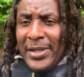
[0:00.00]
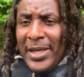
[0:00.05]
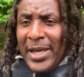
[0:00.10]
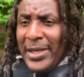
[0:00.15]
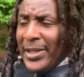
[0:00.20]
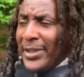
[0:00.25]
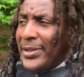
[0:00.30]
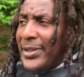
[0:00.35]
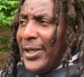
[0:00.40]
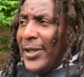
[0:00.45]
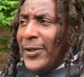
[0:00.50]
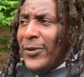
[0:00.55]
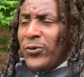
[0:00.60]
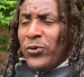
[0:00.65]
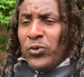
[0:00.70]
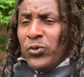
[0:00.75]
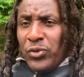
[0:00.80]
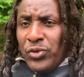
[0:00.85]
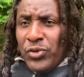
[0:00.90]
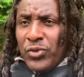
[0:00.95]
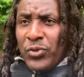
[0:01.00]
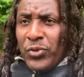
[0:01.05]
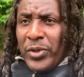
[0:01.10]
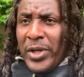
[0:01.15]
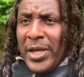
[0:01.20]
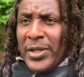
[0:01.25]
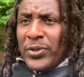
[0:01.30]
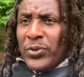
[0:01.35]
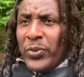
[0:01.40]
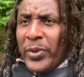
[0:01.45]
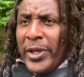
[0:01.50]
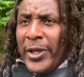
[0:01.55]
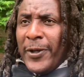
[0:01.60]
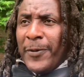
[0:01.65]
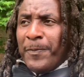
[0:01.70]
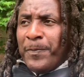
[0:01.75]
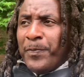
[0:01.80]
And I think you should as well.